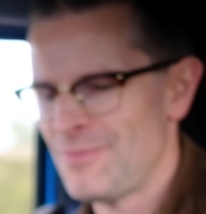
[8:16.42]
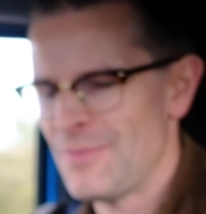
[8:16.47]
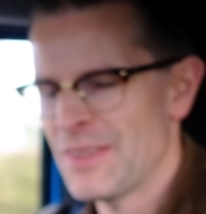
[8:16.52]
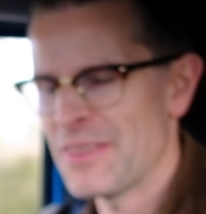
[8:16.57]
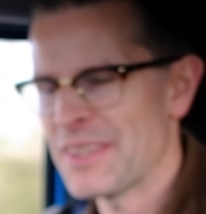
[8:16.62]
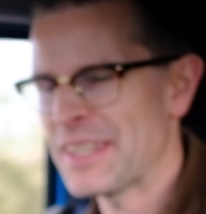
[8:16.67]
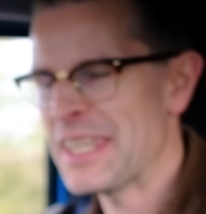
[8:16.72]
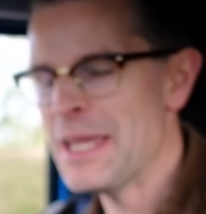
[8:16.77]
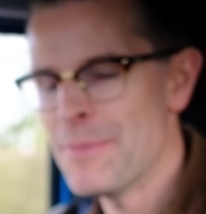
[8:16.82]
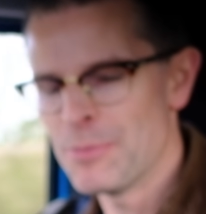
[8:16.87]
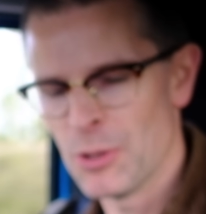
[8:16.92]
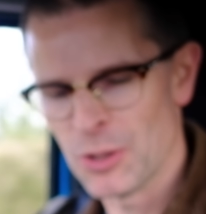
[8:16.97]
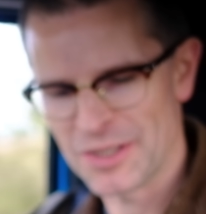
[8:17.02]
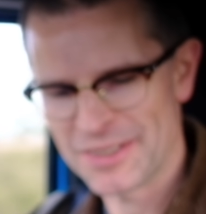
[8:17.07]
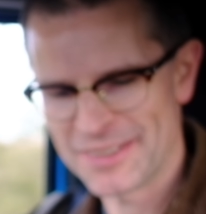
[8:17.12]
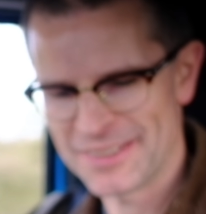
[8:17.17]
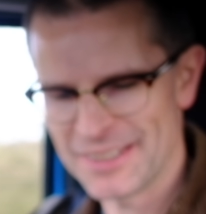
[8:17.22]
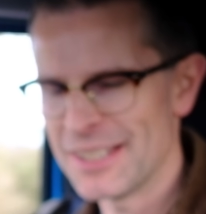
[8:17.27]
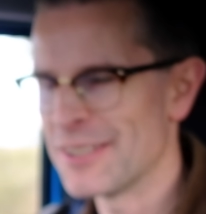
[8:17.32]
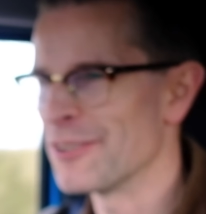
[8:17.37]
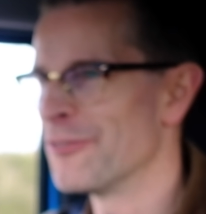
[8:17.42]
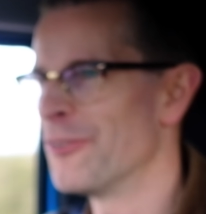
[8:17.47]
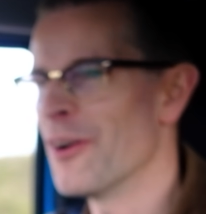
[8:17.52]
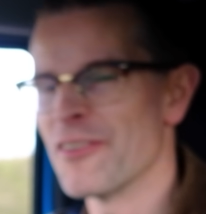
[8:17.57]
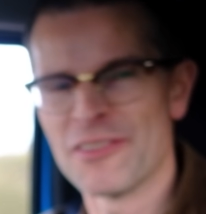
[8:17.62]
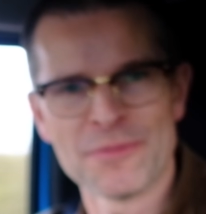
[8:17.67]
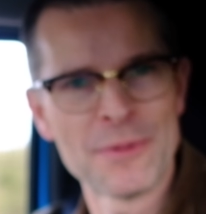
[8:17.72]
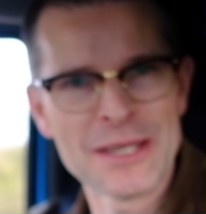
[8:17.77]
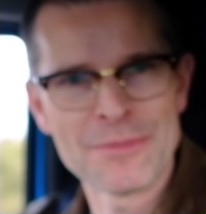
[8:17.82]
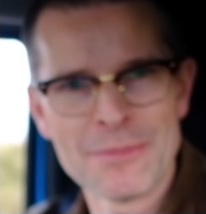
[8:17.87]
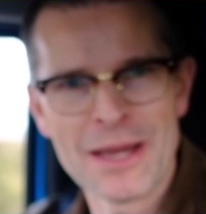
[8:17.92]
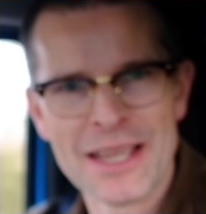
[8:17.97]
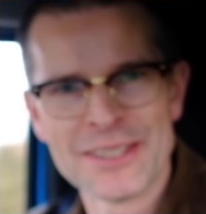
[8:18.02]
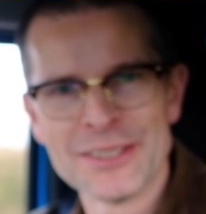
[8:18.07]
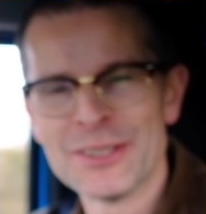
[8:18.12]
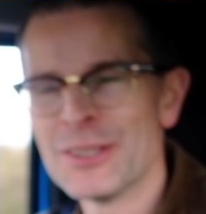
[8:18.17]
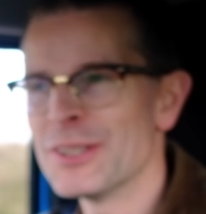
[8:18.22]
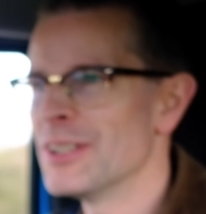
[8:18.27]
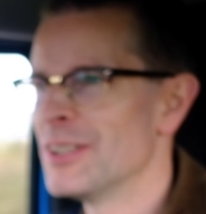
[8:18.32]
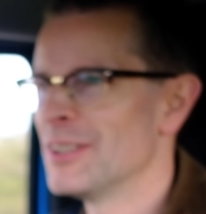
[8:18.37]
The gearbox is a 5-speed
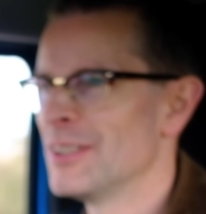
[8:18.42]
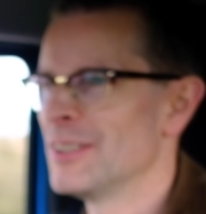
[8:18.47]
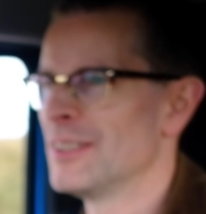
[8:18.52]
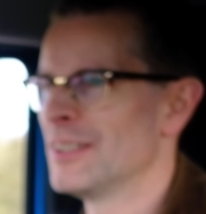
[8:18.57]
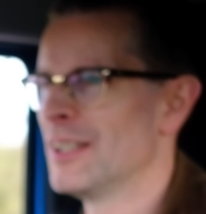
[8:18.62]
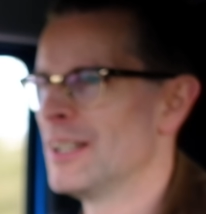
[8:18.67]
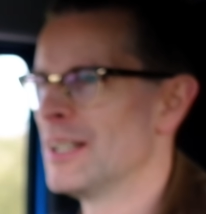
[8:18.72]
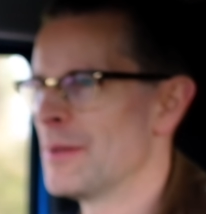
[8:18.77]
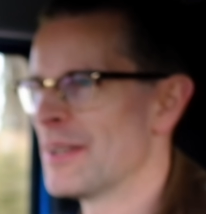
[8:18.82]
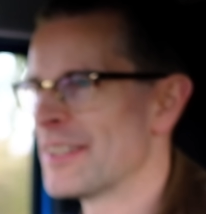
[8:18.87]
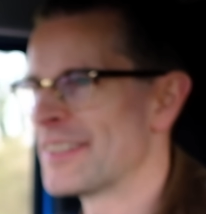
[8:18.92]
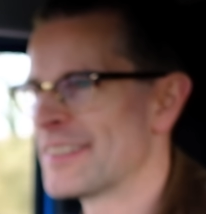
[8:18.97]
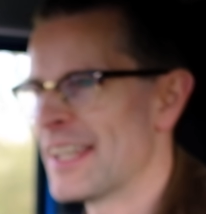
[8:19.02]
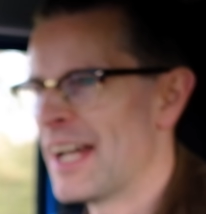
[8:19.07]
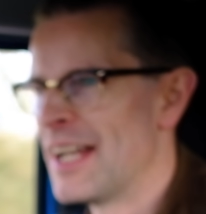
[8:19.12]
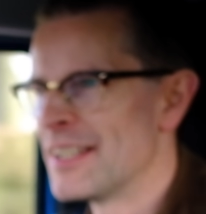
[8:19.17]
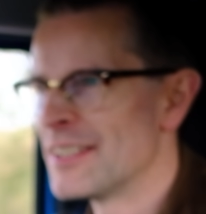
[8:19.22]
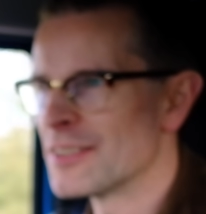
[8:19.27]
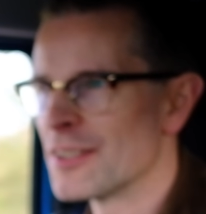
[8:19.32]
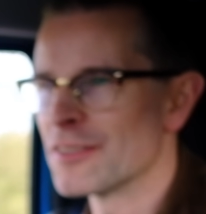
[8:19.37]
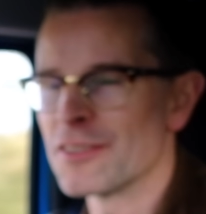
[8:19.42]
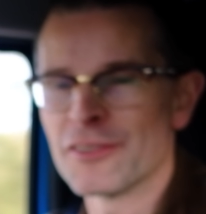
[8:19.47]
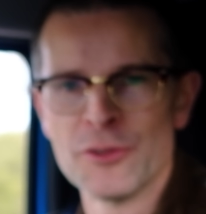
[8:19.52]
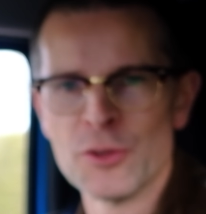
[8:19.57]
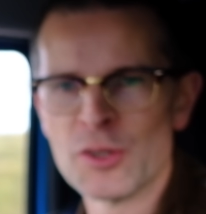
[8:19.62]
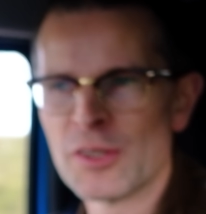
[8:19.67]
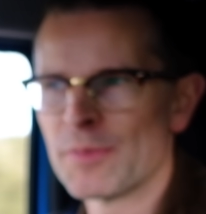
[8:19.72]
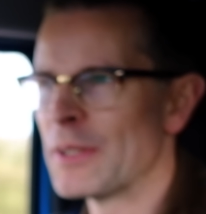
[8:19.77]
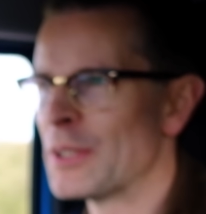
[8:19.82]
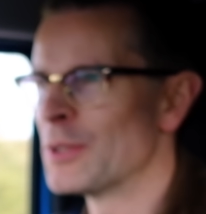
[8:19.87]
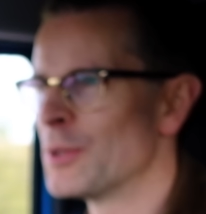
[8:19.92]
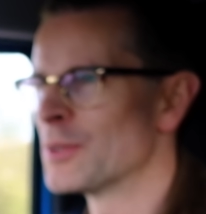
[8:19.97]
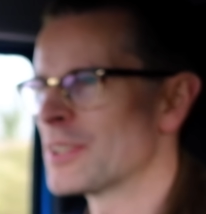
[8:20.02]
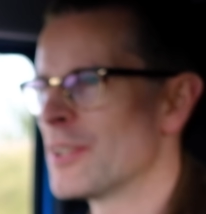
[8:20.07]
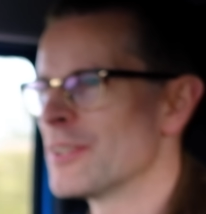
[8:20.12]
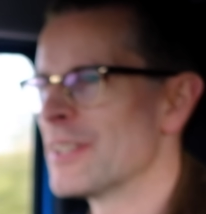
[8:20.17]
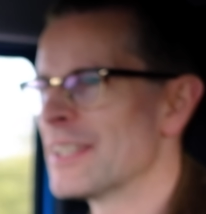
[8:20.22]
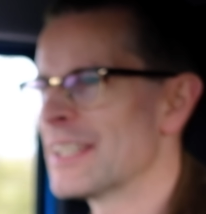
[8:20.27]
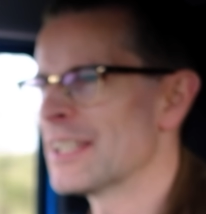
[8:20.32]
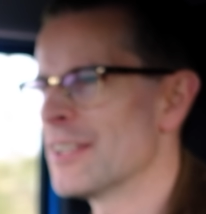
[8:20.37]
manual as standard. There's a 4-speed auto
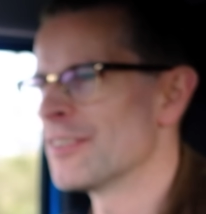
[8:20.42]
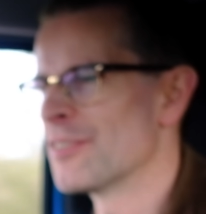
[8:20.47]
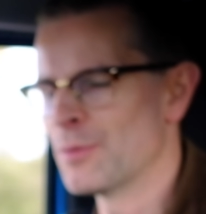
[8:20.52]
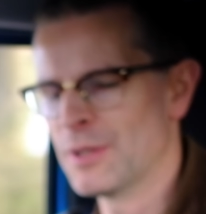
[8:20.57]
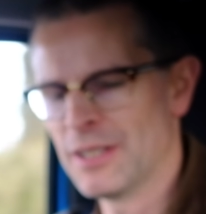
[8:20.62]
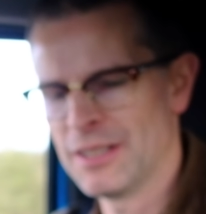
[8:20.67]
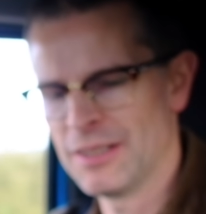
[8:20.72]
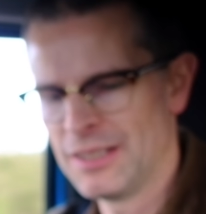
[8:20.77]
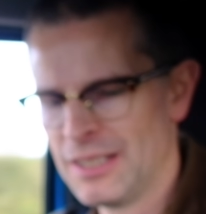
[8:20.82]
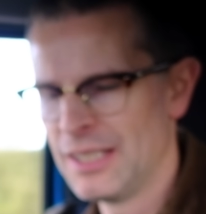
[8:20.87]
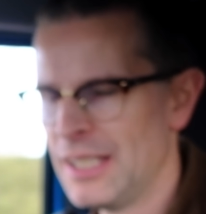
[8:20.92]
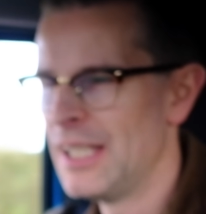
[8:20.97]
you can get as well.